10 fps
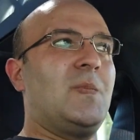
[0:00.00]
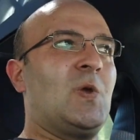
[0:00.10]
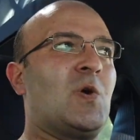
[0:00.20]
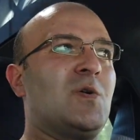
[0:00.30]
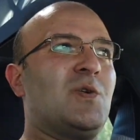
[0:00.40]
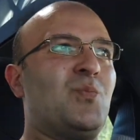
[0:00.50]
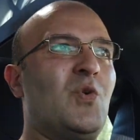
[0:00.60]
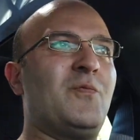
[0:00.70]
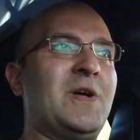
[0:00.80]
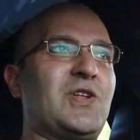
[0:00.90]
the
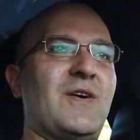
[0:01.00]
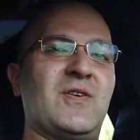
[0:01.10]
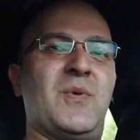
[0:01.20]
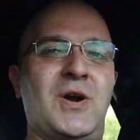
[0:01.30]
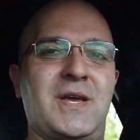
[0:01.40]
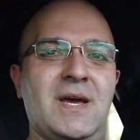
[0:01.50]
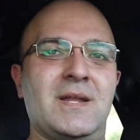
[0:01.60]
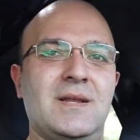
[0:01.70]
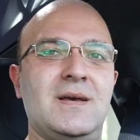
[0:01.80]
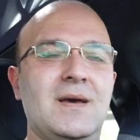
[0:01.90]
movement of the
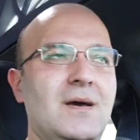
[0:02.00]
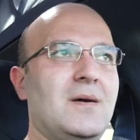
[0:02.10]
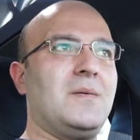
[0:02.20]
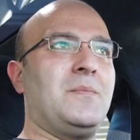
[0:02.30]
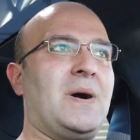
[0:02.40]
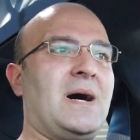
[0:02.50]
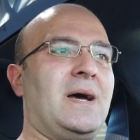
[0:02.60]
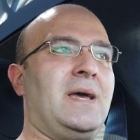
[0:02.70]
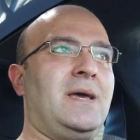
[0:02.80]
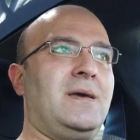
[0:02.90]
market
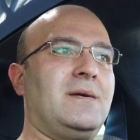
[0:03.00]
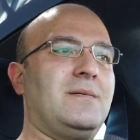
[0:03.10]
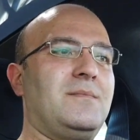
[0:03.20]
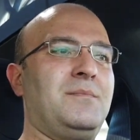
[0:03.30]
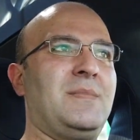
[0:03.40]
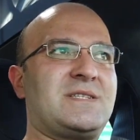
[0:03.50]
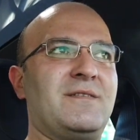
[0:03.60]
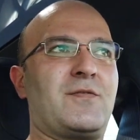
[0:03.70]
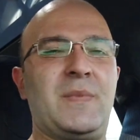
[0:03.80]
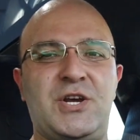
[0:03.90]
by
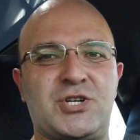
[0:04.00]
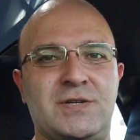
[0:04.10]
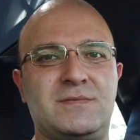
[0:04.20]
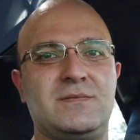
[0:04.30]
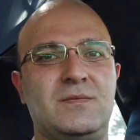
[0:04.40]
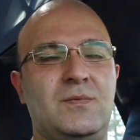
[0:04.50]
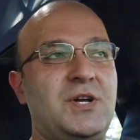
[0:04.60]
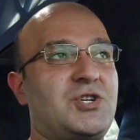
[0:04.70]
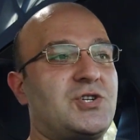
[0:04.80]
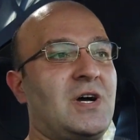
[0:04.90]
misinformation,
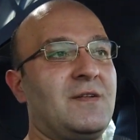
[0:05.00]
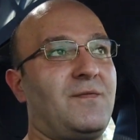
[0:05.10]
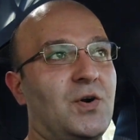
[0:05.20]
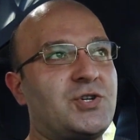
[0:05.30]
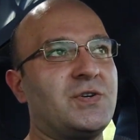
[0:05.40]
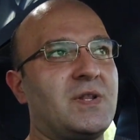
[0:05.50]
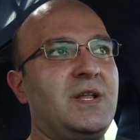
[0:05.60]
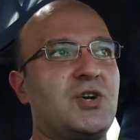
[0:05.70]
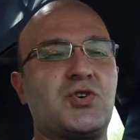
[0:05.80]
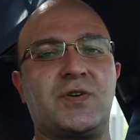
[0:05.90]
which
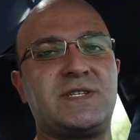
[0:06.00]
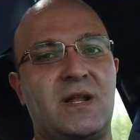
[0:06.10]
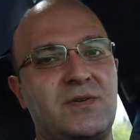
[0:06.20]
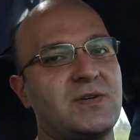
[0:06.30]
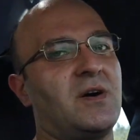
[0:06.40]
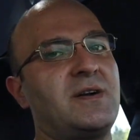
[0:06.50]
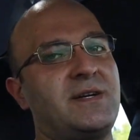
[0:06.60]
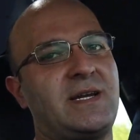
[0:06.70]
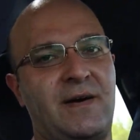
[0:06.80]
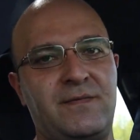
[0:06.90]
unfortunately the short sellers are
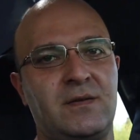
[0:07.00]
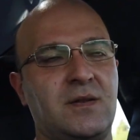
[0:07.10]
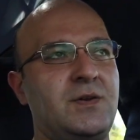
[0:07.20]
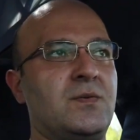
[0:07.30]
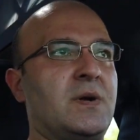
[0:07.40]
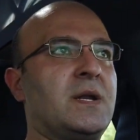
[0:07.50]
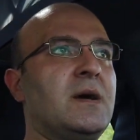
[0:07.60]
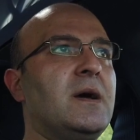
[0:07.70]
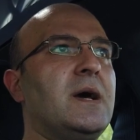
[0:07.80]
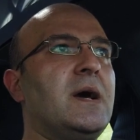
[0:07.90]
definitely
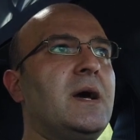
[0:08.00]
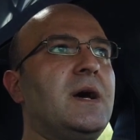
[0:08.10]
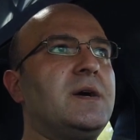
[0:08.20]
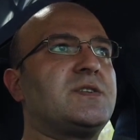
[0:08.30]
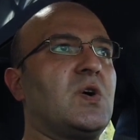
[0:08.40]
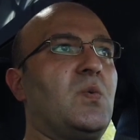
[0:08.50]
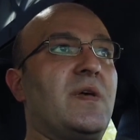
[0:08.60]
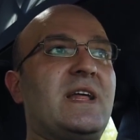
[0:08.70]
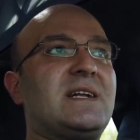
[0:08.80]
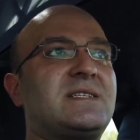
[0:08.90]
doing. So
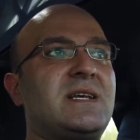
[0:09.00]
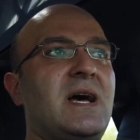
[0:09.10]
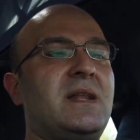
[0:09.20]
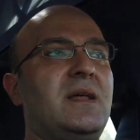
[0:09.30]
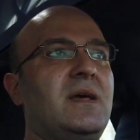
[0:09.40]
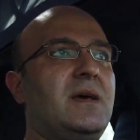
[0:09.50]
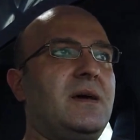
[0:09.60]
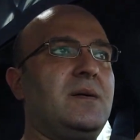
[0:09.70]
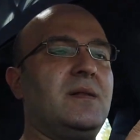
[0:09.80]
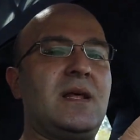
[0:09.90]
with that said,
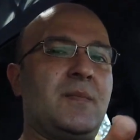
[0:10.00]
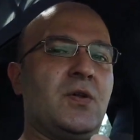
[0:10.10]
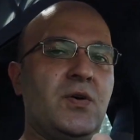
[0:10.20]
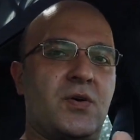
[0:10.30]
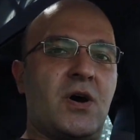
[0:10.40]
let me know your